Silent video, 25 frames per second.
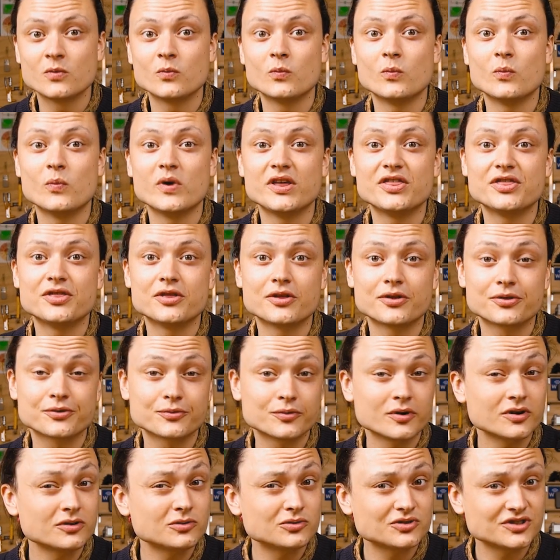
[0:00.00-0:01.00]
with the
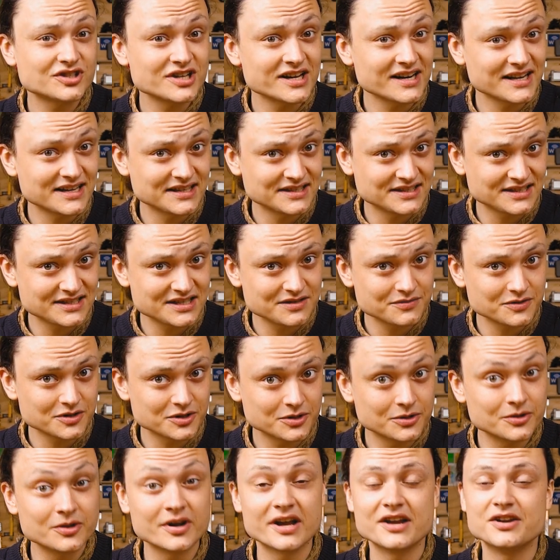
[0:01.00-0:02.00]
throttle set at
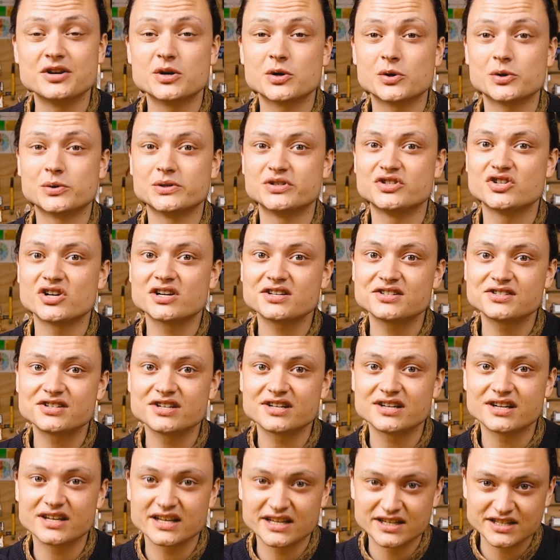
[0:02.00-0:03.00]
0, and you're going to adjust
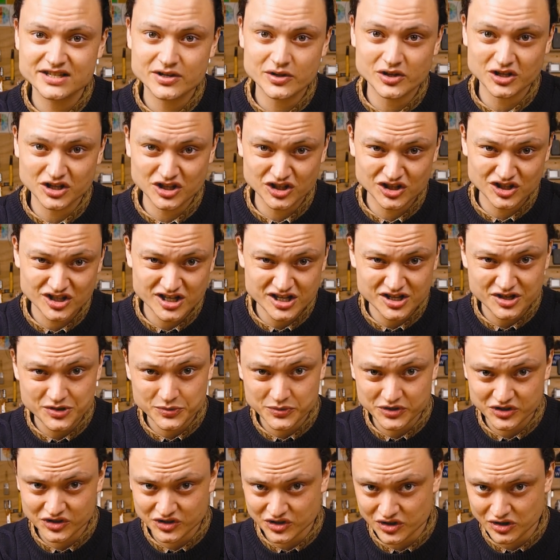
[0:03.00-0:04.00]
it until the
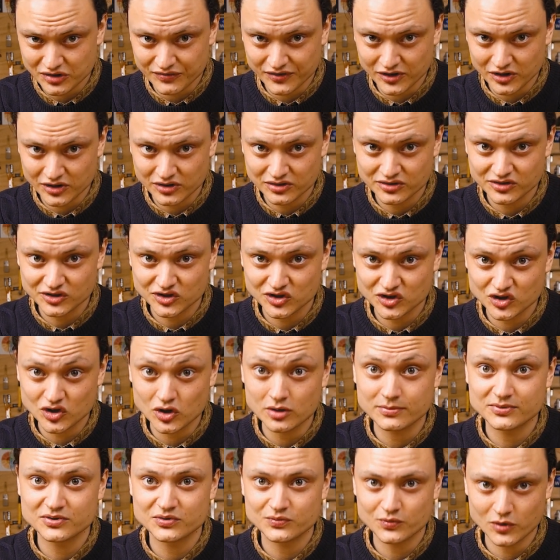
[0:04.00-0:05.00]
continuous servo
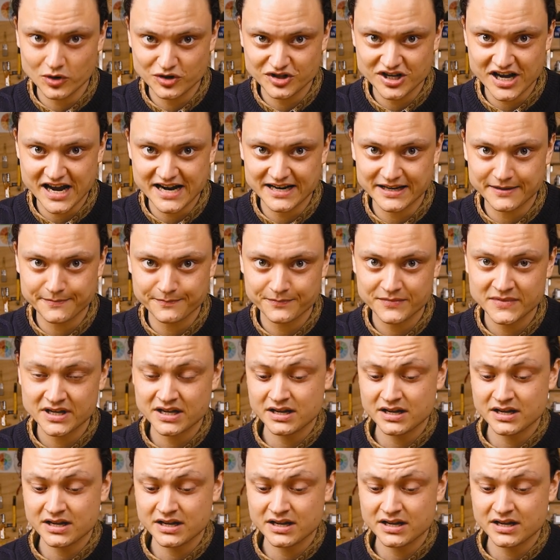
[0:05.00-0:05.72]
stops rotating.